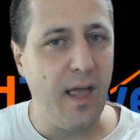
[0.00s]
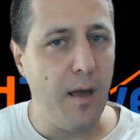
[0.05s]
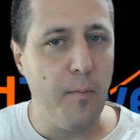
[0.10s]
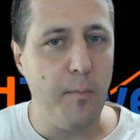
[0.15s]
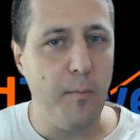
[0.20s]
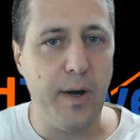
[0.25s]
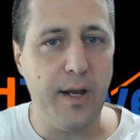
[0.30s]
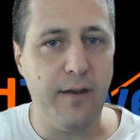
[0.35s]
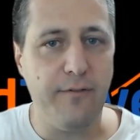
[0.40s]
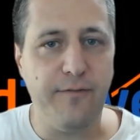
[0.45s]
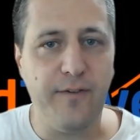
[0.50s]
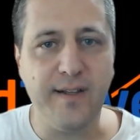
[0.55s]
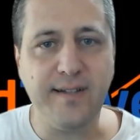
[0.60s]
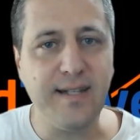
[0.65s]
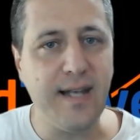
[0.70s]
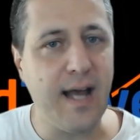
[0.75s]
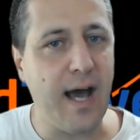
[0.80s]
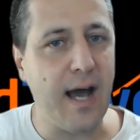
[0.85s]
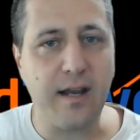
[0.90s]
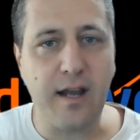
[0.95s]
But if it's
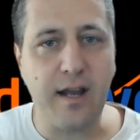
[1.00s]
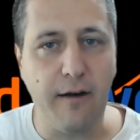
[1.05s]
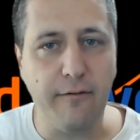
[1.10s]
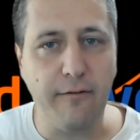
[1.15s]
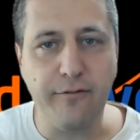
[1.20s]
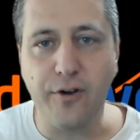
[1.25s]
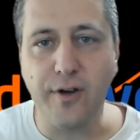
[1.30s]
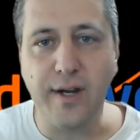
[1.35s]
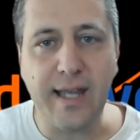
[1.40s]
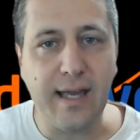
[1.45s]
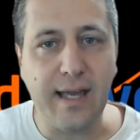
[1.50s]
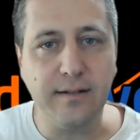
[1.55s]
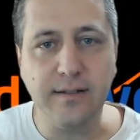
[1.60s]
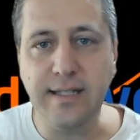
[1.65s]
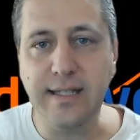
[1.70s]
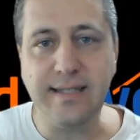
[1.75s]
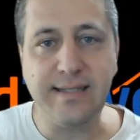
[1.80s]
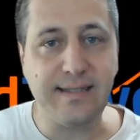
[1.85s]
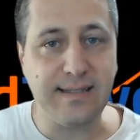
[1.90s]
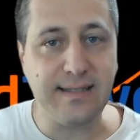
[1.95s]
not covering at
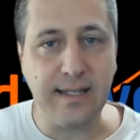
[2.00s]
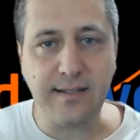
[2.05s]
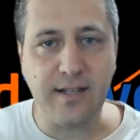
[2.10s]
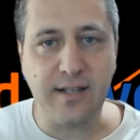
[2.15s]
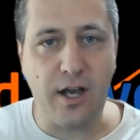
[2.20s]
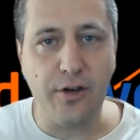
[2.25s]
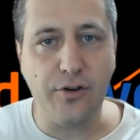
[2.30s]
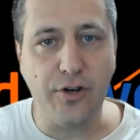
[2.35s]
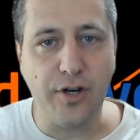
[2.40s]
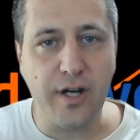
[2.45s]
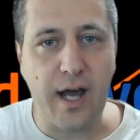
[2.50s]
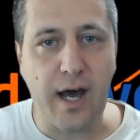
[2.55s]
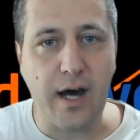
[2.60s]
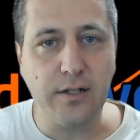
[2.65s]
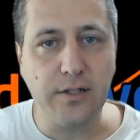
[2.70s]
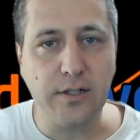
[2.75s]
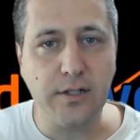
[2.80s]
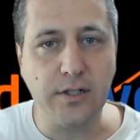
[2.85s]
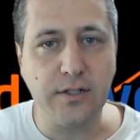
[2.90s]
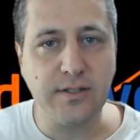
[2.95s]
least
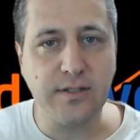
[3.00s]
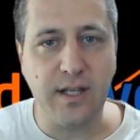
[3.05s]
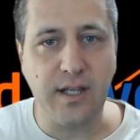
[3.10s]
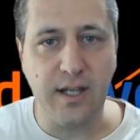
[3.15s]
$600